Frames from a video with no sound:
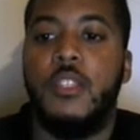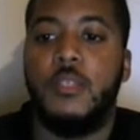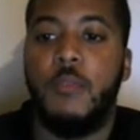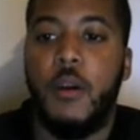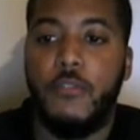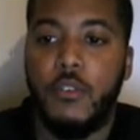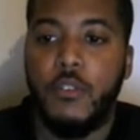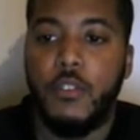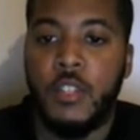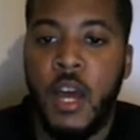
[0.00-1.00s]
This is my
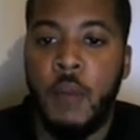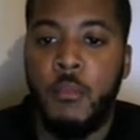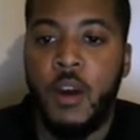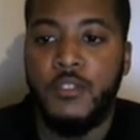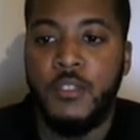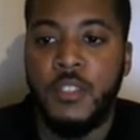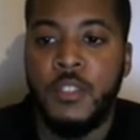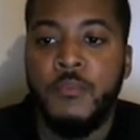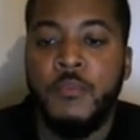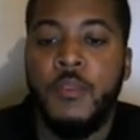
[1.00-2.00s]
first time watching
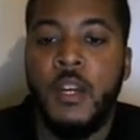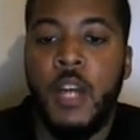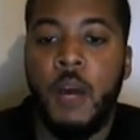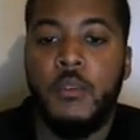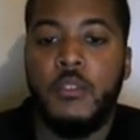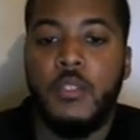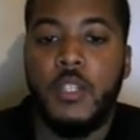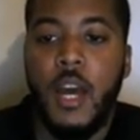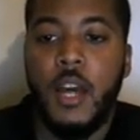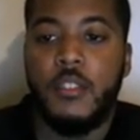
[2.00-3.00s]
this, and I want you
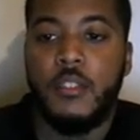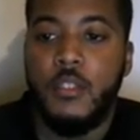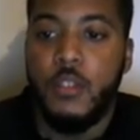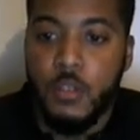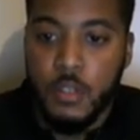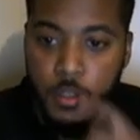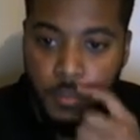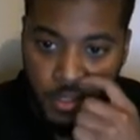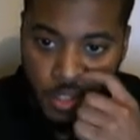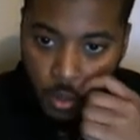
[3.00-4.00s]
guys to know
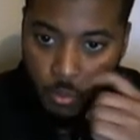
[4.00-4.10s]
something that